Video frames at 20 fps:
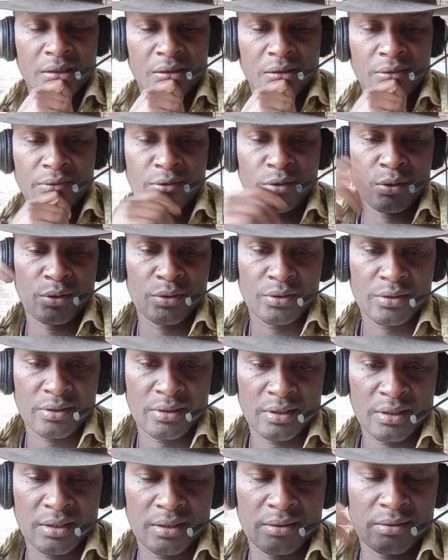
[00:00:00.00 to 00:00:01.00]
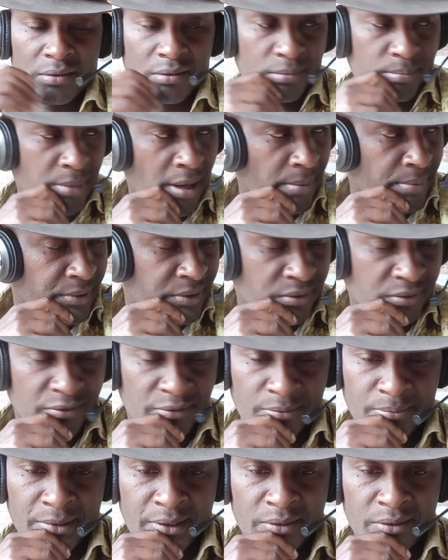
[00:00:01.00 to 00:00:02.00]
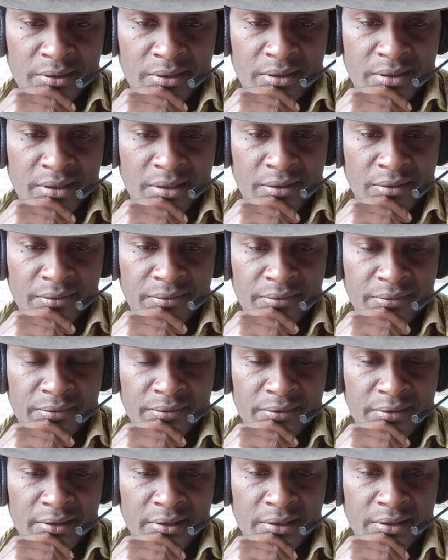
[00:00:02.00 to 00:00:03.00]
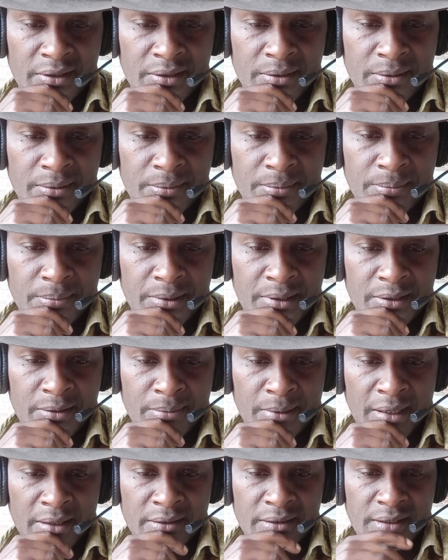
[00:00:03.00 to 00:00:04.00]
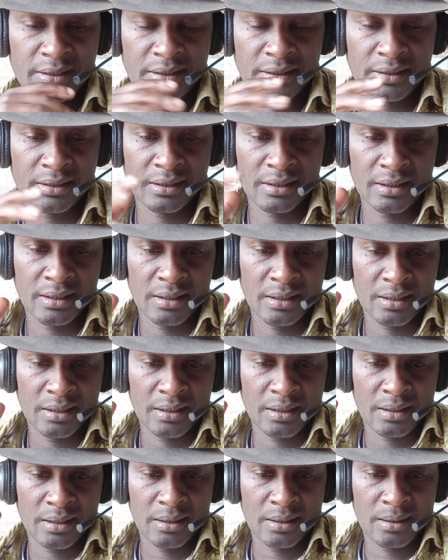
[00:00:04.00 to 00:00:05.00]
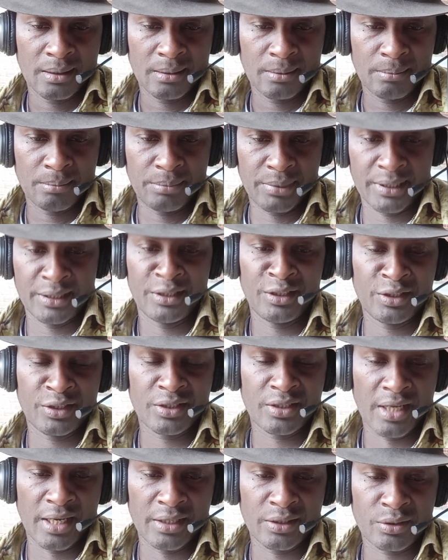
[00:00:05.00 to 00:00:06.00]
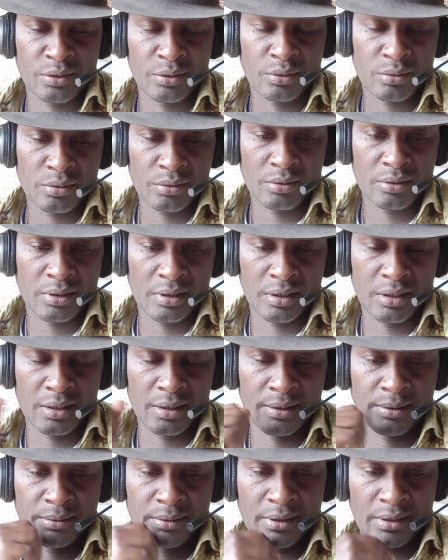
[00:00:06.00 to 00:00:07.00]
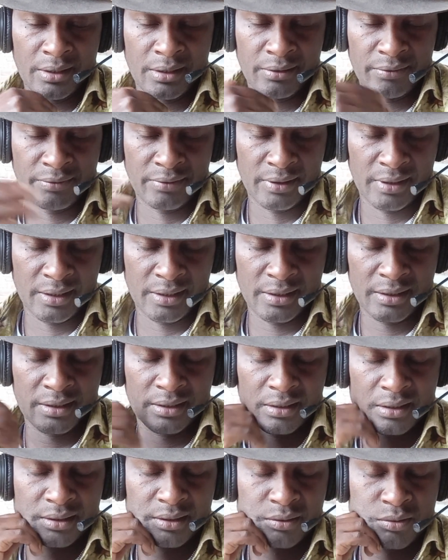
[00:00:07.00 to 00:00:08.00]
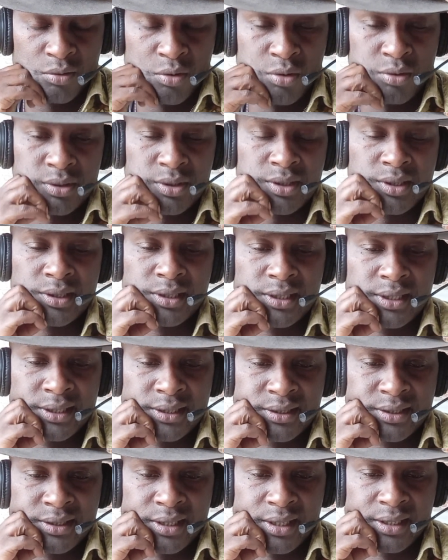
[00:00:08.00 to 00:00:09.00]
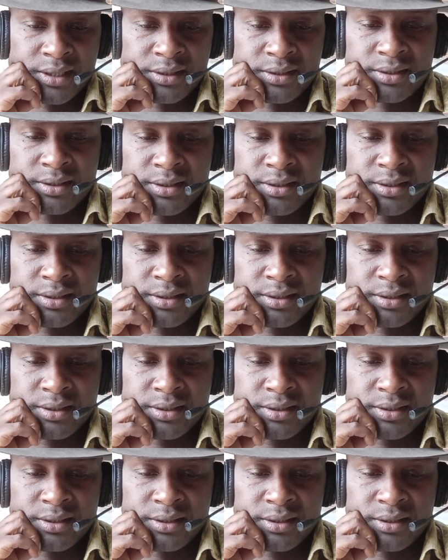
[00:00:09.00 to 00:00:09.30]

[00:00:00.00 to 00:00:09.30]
Of course, the purpose of the bill itself is explanatory, but in its title, if I quote, it says,